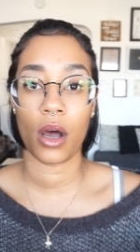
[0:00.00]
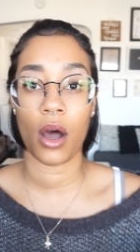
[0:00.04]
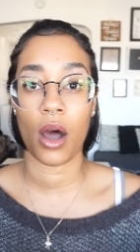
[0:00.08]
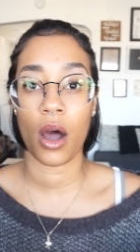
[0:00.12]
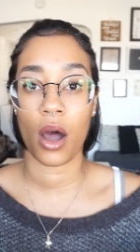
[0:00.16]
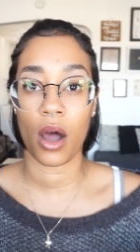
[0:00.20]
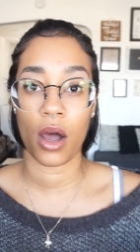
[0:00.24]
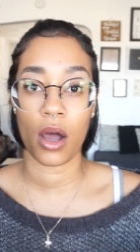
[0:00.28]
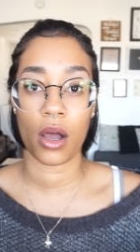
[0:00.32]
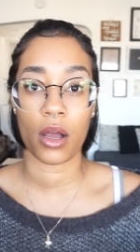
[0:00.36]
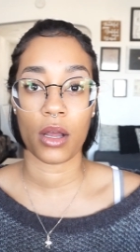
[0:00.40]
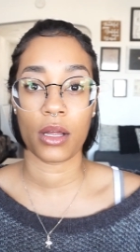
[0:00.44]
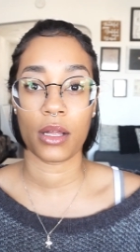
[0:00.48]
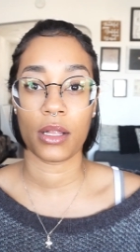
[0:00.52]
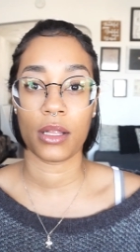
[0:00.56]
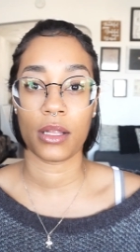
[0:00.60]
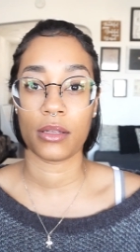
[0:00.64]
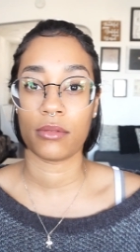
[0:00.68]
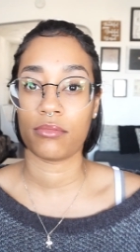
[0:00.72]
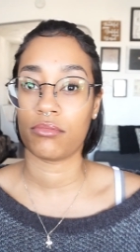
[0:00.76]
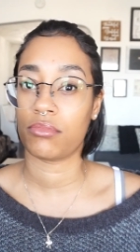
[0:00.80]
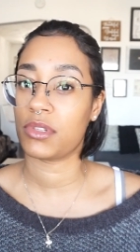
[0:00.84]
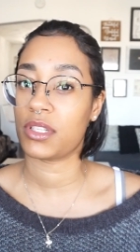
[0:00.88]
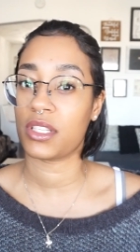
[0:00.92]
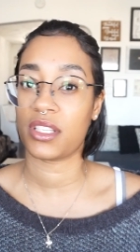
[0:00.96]
uh,
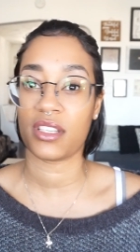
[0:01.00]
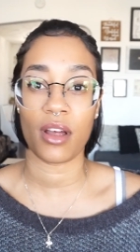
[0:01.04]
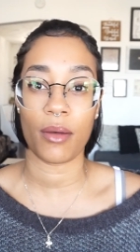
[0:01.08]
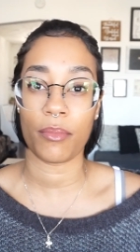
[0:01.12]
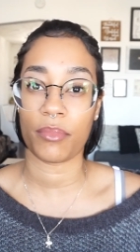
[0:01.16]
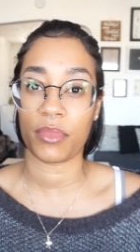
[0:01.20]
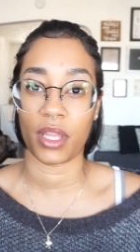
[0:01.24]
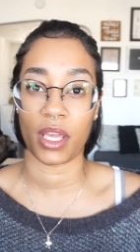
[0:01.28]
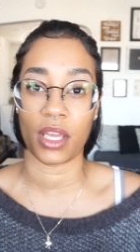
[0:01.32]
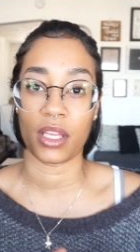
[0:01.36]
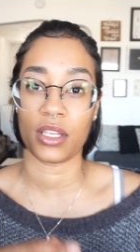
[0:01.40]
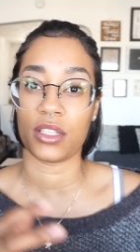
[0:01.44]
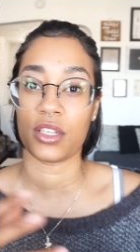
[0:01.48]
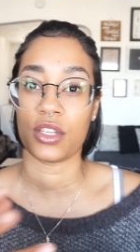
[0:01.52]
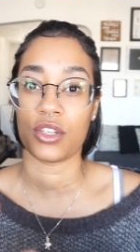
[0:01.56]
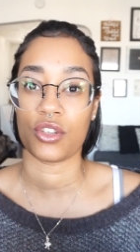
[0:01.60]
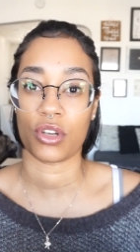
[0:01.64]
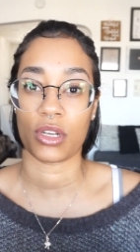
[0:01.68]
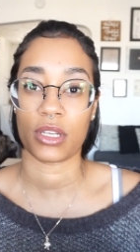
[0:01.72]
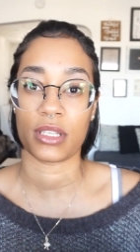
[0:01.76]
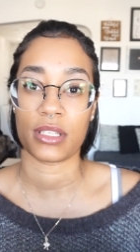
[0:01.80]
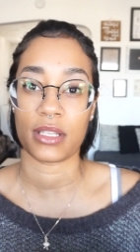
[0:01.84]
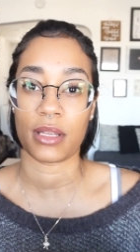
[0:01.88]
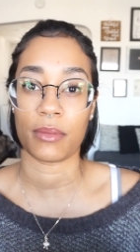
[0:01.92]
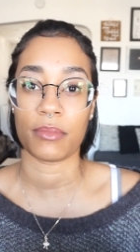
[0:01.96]
something, to
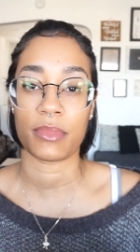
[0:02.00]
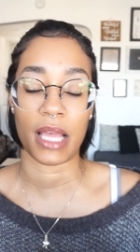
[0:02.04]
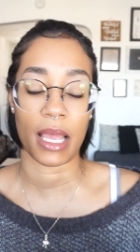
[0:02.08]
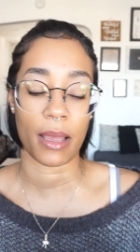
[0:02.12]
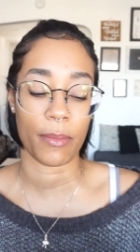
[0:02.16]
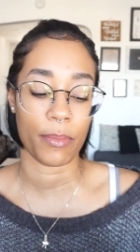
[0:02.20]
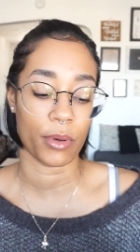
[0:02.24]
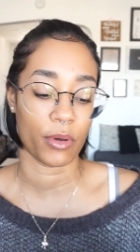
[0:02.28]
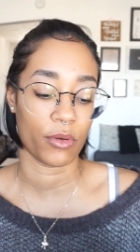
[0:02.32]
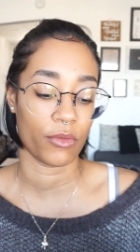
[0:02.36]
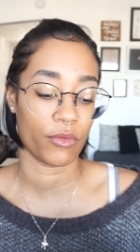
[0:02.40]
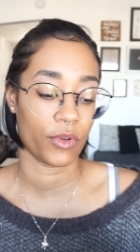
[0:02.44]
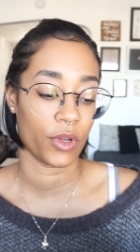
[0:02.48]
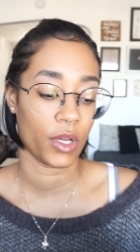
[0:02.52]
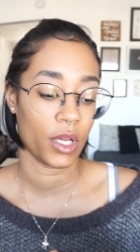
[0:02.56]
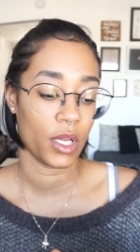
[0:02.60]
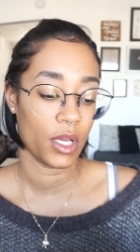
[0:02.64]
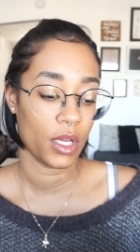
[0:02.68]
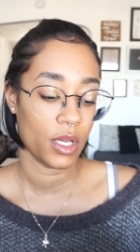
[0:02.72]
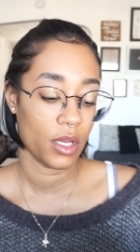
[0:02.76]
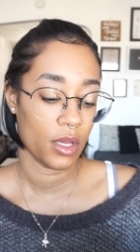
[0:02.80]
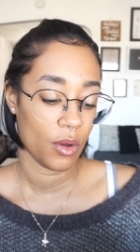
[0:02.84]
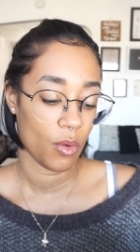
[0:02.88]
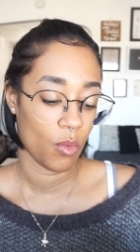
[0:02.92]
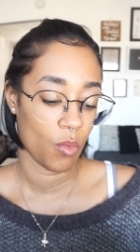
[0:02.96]
drink some type of
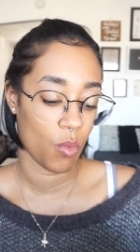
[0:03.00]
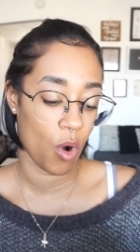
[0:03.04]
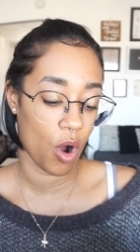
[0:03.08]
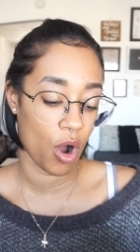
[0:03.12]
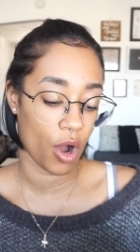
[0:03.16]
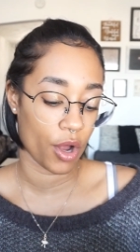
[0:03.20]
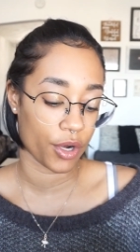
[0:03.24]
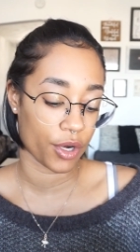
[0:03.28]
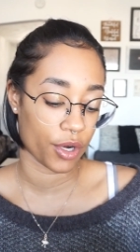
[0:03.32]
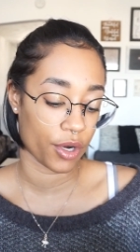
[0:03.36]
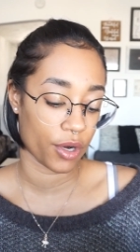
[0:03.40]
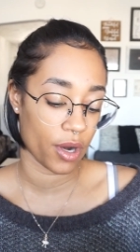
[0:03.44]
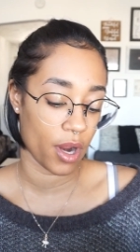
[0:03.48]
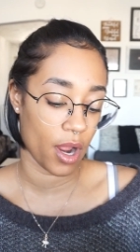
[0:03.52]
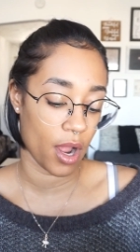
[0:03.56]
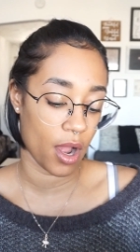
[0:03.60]
water.